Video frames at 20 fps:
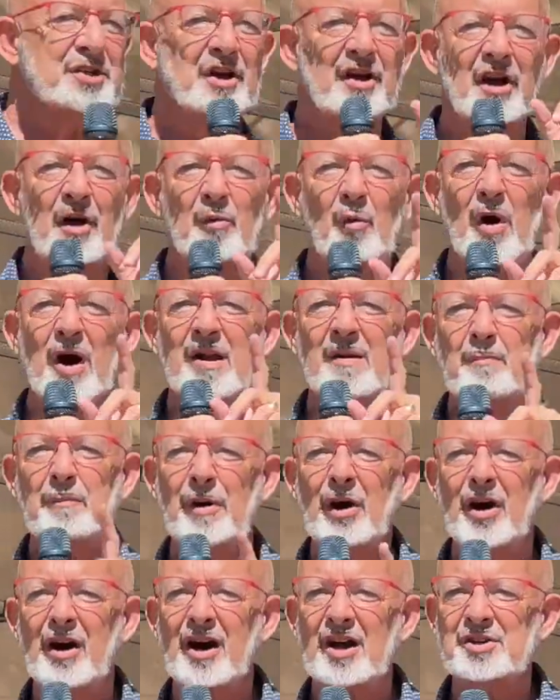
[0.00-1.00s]
And I want to
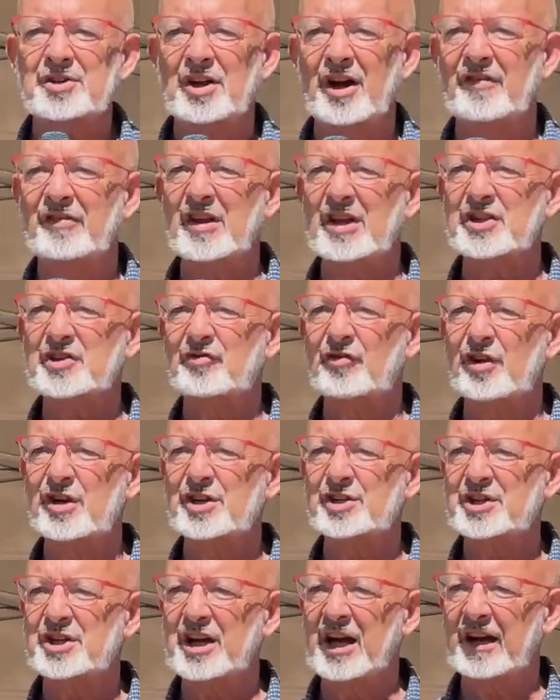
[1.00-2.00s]
pause on this for a
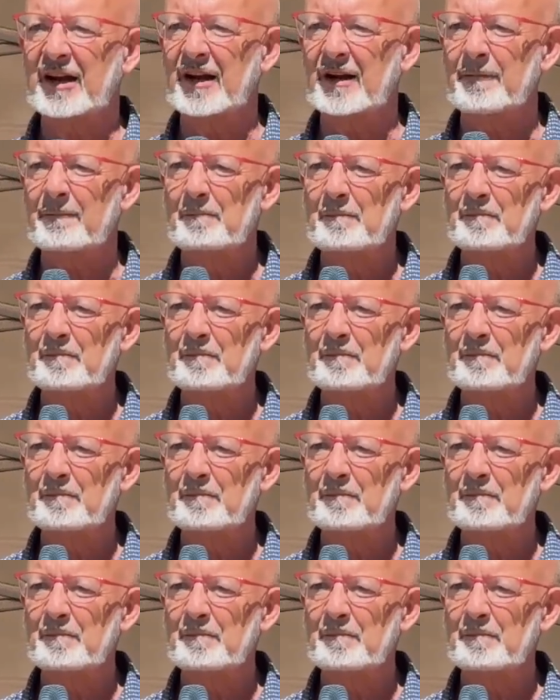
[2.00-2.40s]
second.